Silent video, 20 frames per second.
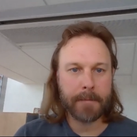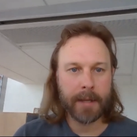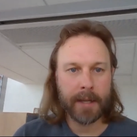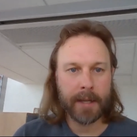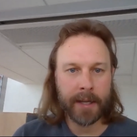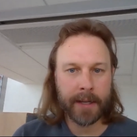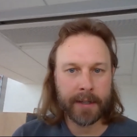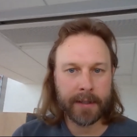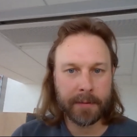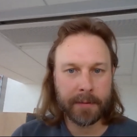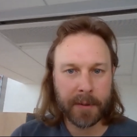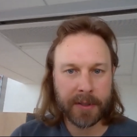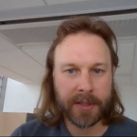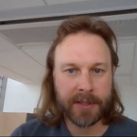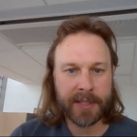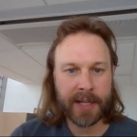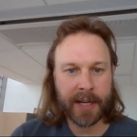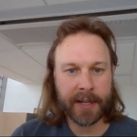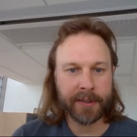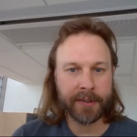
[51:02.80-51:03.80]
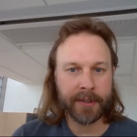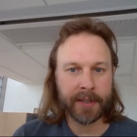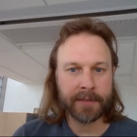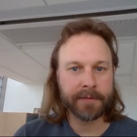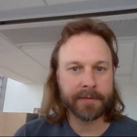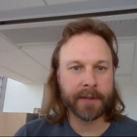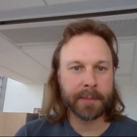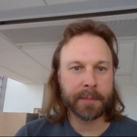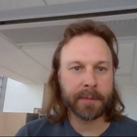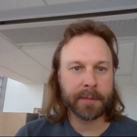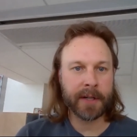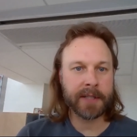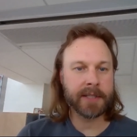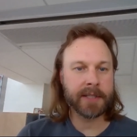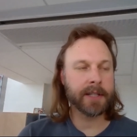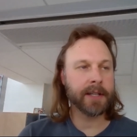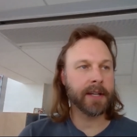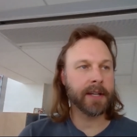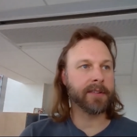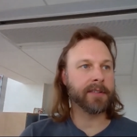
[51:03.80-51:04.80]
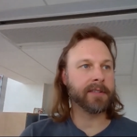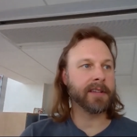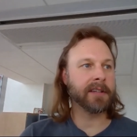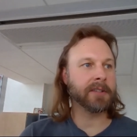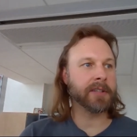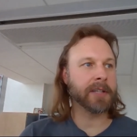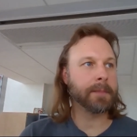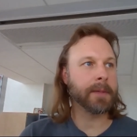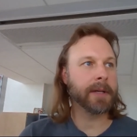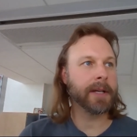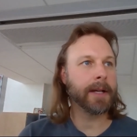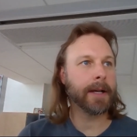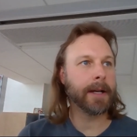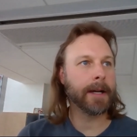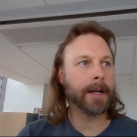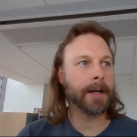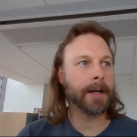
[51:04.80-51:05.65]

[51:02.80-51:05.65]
and which is not a great footprint necessarily, but